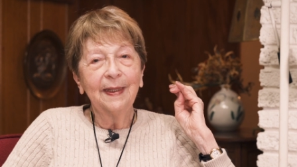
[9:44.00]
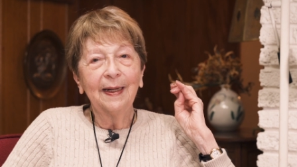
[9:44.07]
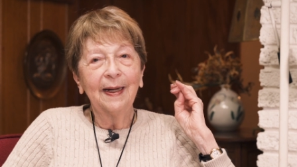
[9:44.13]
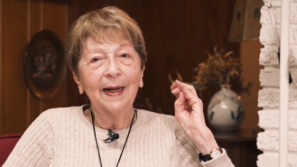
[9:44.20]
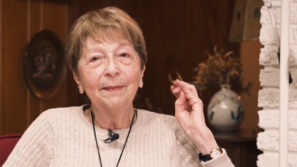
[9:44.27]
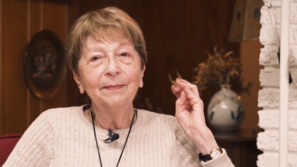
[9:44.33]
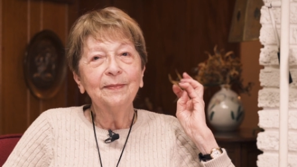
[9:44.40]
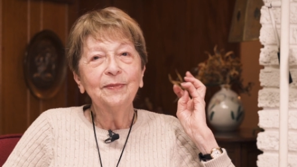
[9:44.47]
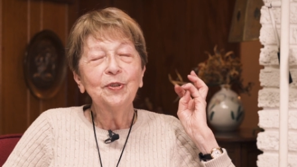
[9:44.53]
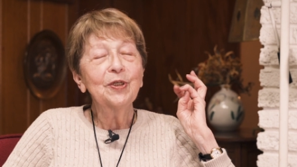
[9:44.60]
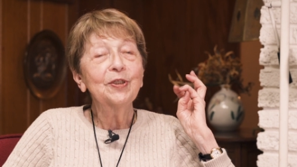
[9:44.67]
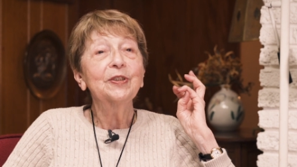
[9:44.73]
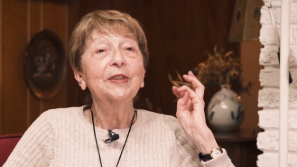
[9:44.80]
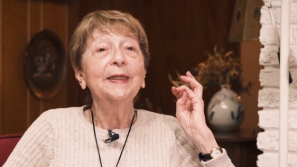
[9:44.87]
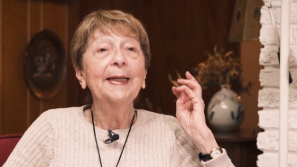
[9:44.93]
I'm
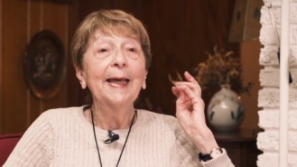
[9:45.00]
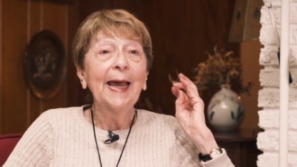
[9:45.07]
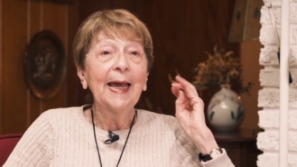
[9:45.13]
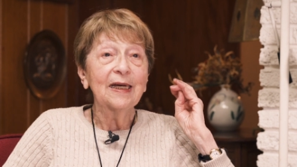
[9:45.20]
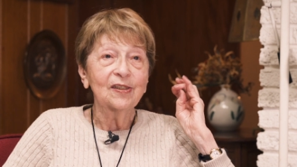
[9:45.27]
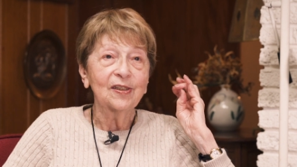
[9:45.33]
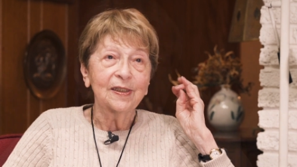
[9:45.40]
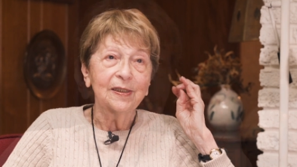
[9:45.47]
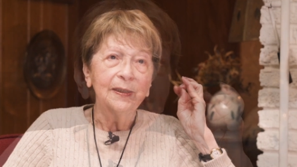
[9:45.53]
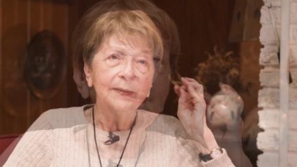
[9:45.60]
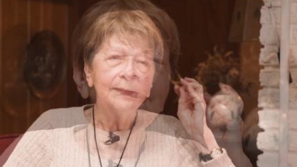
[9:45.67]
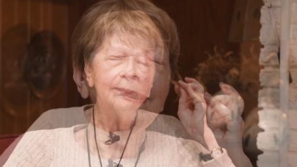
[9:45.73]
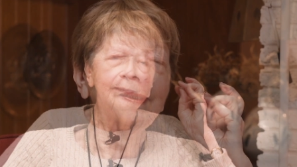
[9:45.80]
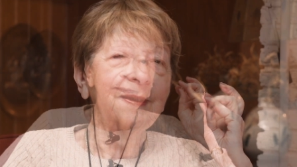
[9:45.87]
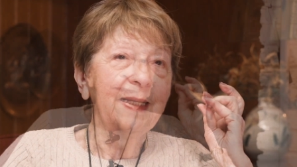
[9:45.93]
just aghast
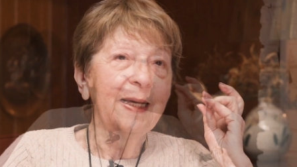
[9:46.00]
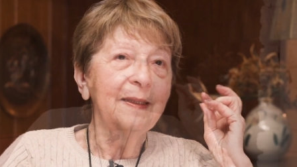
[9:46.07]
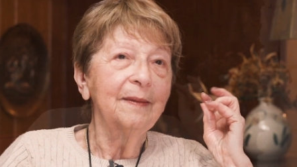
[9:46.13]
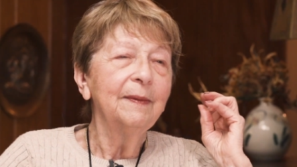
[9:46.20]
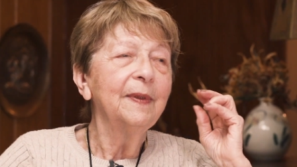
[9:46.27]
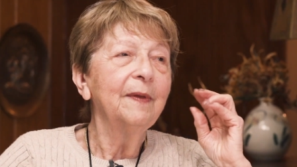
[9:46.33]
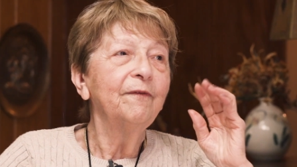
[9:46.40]
that,